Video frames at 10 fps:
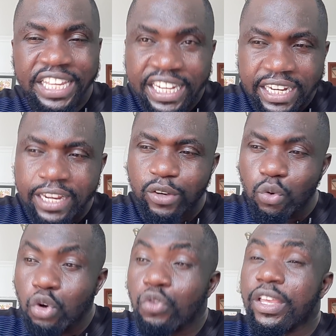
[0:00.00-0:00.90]
he needed to
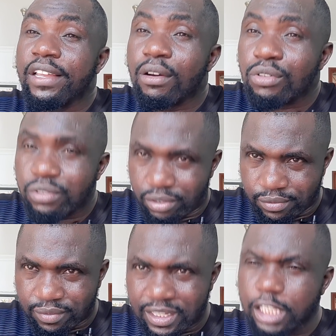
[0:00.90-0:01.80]
go to the ground,
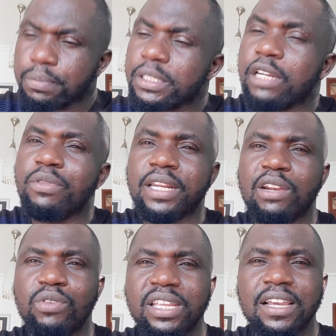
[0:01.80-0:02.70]
especially with
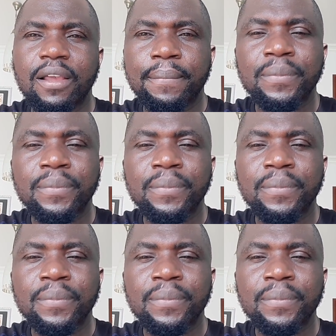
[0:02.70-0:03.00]
Raila Odinga,